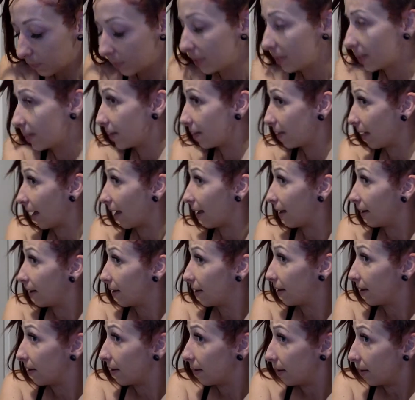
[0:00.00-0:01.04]
went and did that,
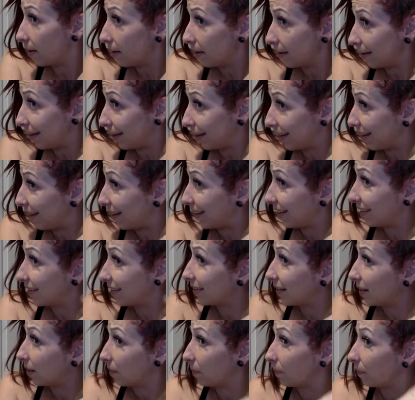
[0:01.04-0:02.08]

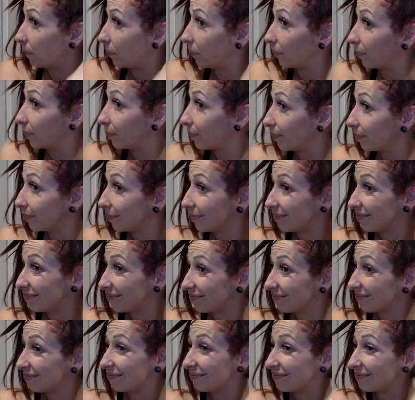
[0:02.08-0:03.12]
and
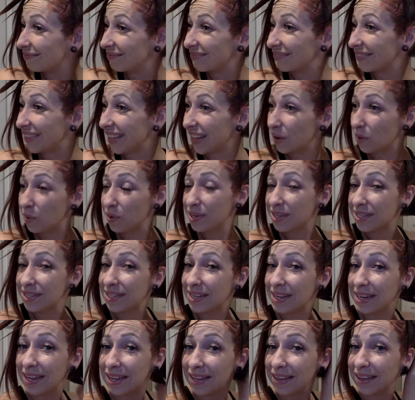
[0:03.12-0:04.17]
they were
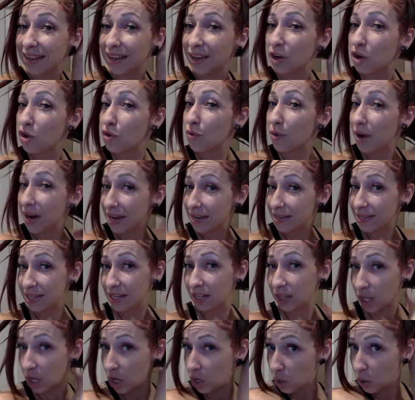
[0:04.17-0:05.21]
sitting like
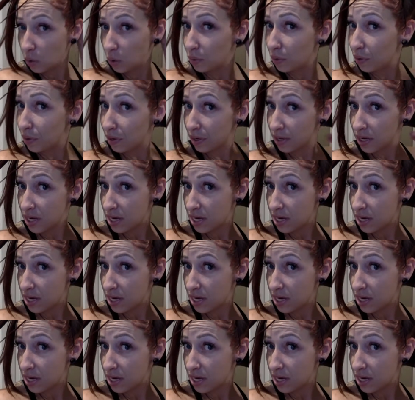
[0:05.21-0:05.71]
crazy low.